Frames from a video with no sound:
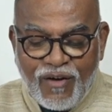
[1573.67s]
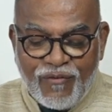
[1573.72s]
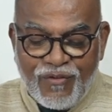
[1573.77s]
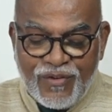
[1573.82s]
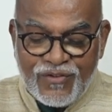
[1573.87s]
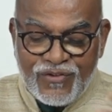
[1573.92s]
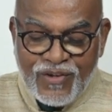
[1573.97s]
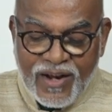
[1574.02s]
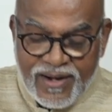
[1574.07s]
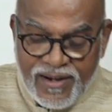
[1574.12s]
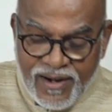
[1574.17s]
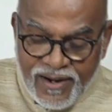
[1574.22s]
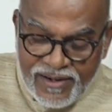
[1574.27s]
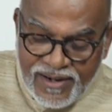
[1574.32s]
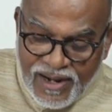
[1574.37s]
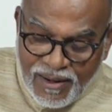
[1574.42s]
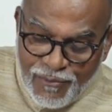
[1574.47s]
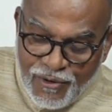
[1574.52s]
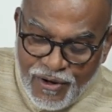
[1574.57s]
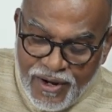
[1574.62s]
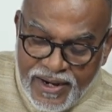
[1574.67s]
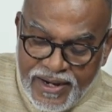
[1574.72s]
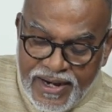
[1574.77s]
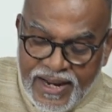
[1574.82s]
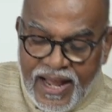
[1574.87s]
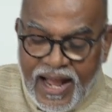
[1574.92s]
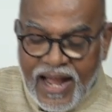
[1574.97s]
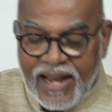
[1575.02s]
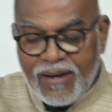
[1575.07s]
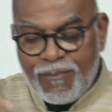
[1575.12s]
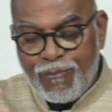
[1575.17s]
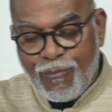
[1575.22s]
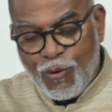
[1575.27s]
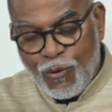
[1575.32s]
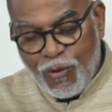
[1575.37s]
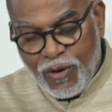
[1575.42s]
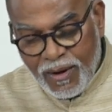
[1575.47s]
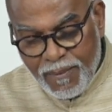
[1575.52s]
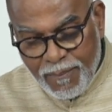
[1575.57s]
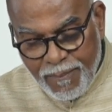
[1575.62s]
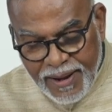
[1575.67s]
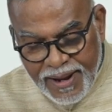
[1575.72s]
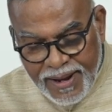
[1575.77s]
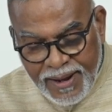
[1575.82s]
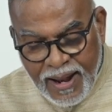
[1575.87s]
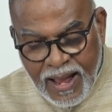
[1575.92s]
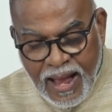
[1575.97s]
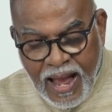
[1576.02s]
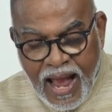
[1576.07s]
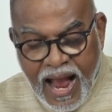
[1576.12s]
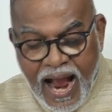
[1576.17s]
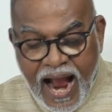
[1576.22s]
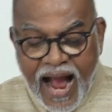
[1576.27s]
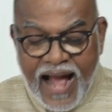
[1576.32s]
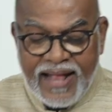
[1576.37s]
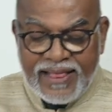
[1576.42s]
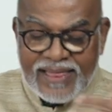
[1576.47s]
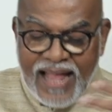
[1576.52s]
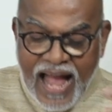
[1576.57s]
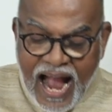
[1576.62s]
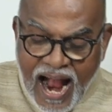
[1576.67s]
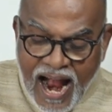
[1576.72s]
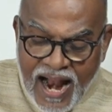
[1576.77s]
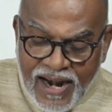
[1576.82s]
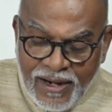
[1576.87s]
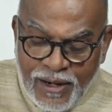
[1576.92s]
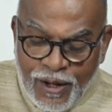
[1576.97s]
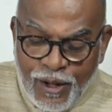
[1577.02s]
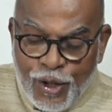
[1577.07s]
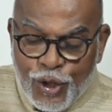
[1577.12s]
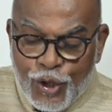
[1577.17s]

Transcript: of a settled community and a broken man, and that